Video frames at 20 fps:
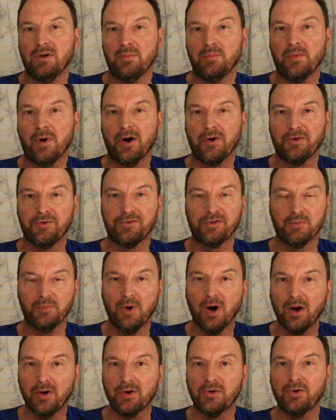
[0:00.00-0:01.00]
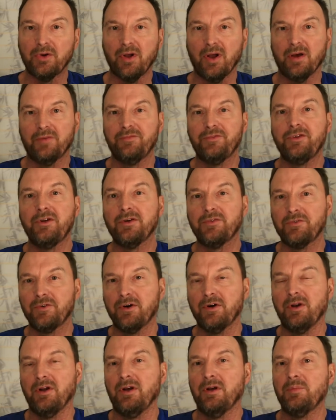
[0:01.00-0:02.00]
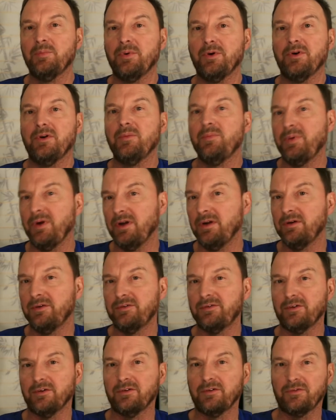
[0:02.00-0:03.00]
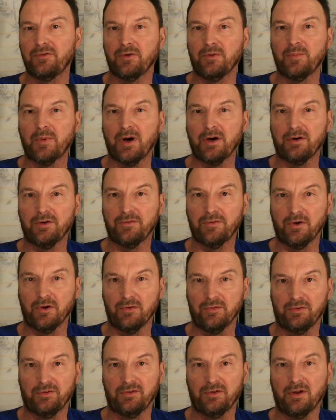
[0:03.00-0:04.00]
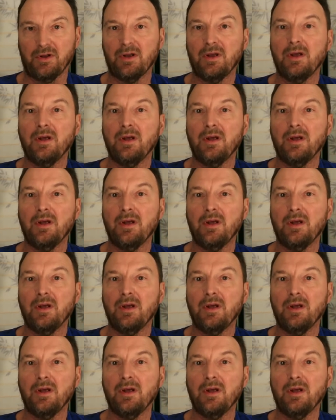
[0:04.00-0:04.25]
model to model have different input impedances for microphones.